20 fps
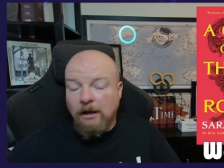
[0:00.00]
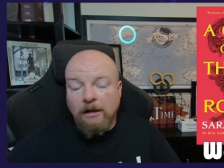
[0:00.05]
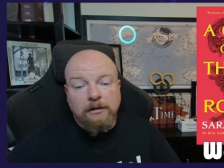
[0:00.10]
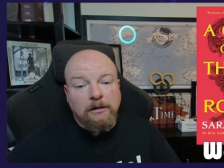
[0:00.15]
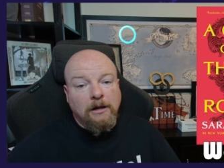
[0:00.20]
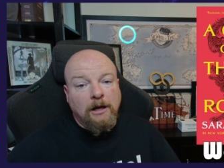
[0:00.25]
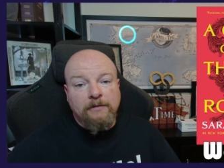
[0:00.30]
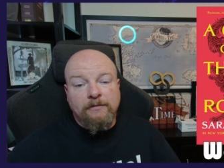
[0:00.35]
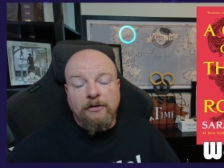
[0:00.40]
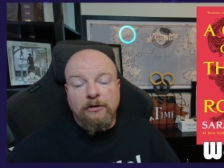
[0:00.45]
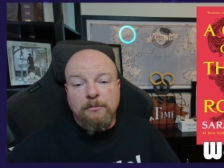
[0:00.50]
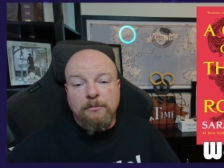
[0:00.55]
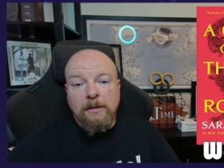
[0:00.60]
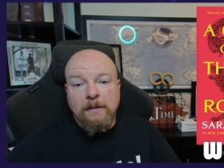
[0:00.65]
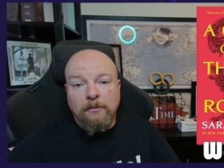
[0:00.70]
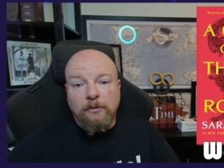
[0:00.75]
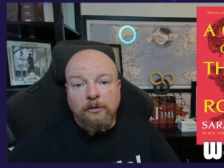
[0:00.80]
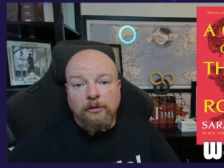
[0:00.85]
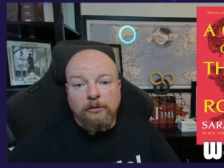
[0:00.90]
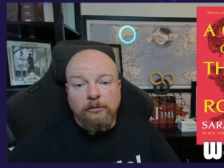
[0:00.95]
a lot of other
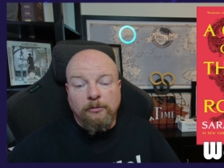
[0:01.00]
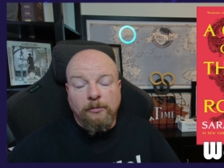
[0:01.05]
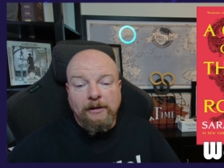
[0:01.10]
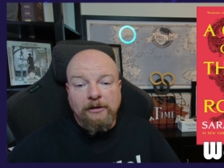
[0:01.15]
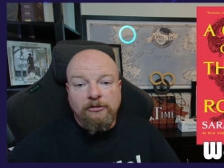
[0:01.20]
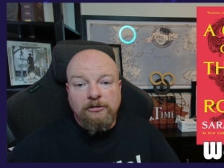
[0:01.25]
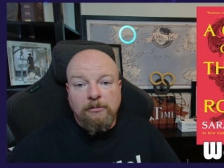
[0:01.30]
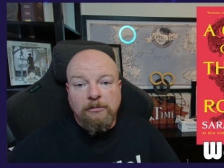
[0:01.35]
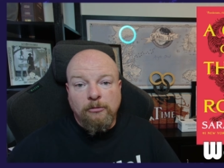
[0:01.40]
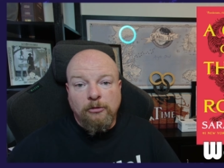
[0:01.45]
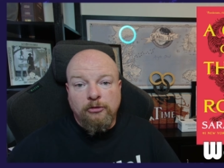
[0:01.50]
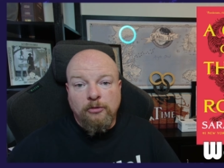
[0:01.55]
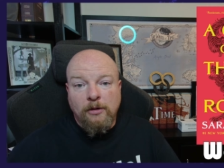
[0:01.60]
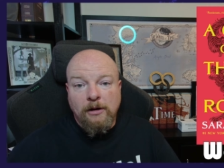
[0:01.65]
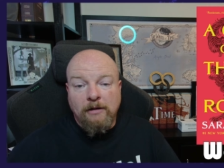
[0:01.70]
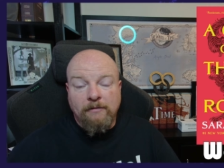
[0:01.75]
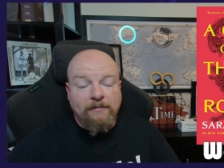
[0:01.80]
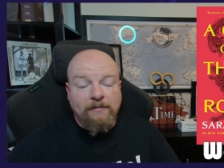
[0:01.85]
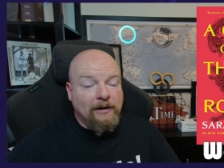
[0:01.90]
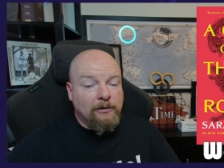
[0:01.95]
people really seem to enjoy it.
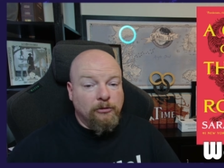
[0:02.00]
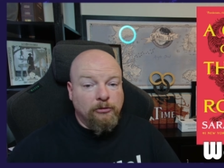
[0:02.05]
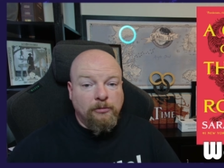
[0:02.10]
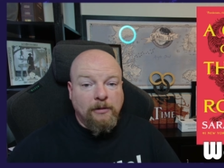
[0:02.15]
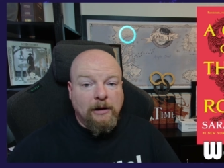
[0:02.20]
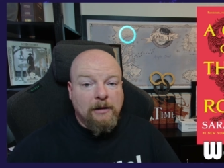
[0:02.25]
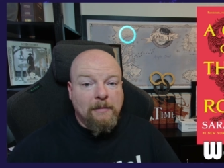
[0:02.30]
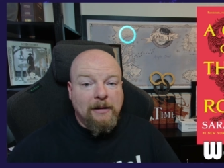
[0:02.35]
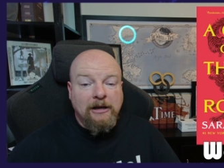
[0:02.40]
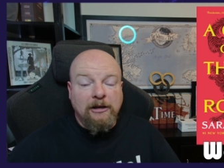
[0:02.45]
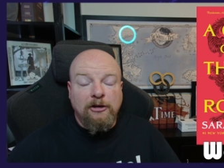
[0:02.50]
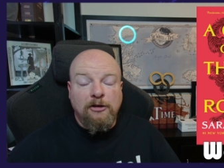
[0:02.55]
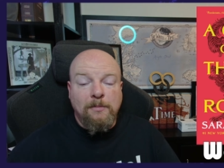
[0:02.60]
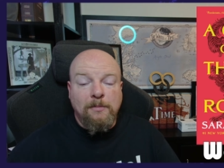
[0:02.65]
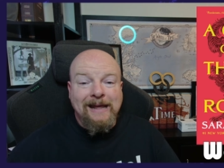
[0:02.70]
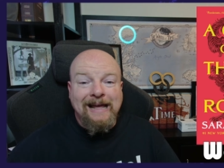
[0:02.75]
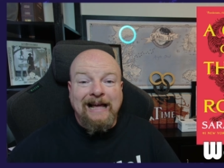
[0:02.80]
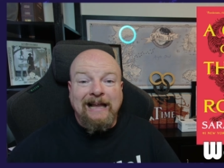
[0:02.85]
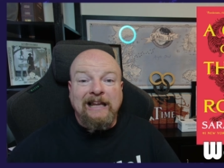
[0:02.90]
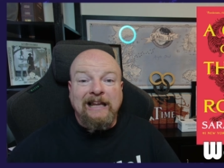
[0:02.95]
In fact, it was recommended to
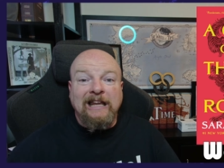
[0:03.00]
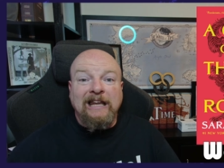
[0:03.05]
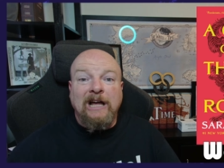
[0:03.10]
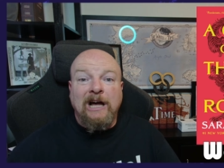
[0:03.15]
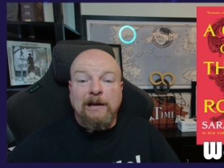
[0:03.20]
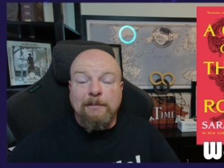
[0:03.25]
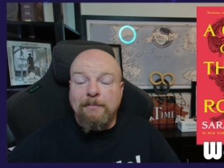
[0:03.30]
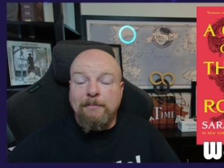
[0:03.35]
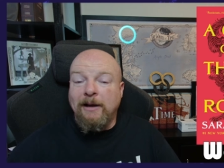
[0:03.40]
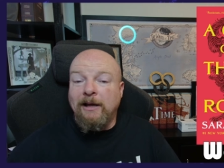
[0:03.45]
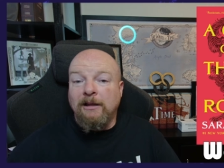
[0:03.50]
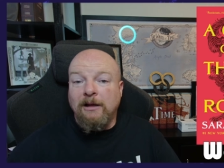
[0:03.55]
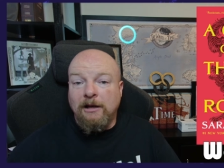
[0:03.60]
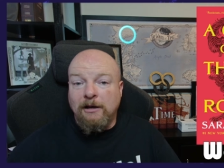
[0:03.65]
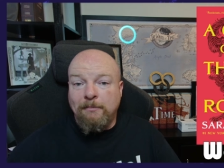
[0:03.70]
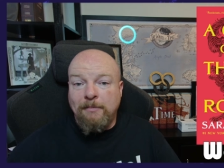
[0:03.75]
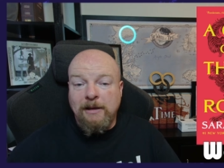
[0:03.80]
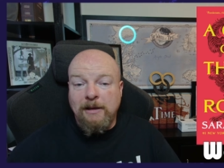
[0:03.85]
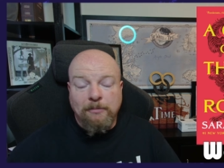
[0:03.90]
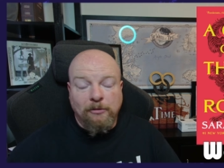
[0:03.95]
me a lot by a lot
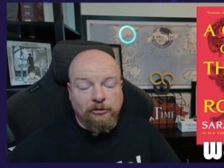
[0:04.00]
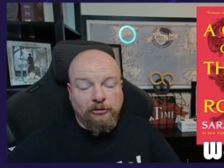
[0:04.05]
of people.